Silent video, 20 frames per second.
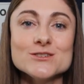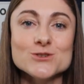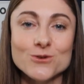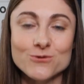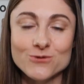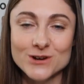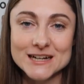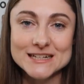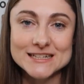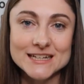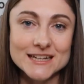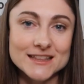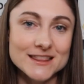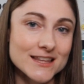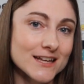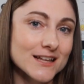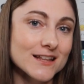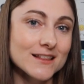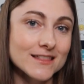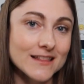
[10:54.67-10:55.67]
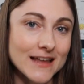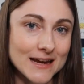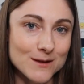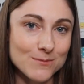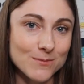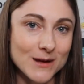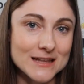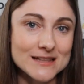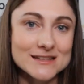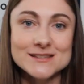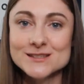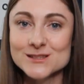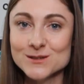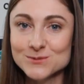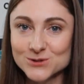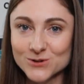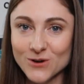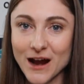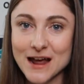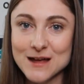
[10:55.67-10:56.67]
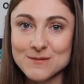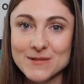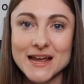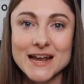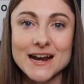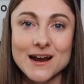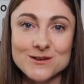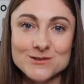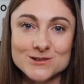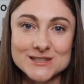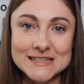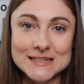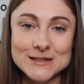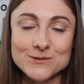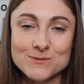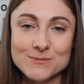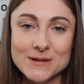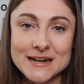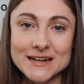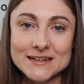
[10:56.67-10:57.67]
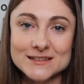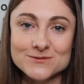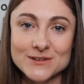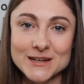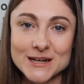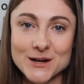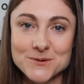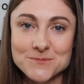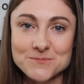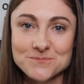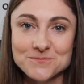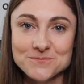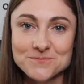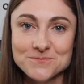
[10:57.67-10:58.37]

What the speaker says: Don't forget to hit the like button, subscribe, and I will see you in my next video.